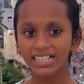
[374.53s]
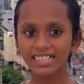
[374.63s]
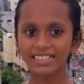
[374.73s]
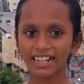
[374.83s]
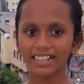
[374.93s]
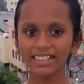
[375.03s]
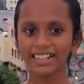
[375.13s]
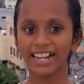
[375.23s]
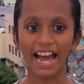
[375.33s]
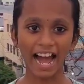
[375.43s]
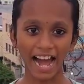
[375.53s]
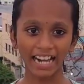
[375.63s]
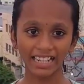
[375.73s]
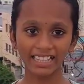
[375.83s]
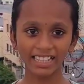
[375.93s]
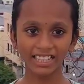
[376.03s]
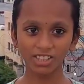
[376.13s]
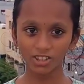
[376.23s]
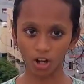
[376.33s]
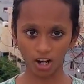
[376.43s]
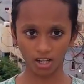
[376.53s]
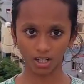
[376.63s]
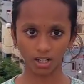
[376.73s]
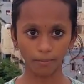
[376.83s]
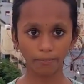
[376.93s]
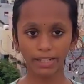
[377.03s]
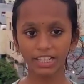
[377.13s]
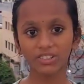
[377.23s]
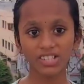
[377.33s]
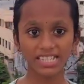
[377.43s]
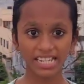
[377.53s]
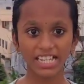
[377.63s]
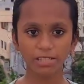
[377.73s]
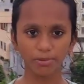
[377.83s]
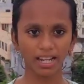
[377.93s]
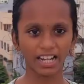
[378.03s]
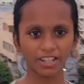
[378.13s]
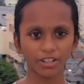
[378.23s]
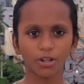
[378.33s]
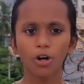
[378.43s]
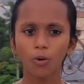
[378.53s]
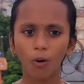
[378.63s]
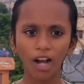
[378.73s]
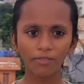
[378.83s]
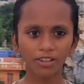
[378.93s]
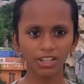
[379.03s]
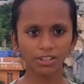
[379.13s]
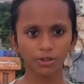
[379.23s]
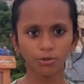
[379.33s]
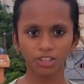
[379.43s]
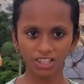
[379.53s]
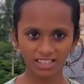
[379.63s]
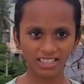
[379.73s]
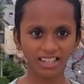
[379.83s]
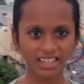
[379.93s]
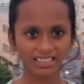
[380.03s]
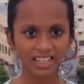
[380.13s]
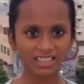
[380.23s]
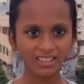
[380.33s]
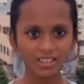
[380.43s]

Suddenly an angry dog began to chase behind you. What will you do? Will you sit like that?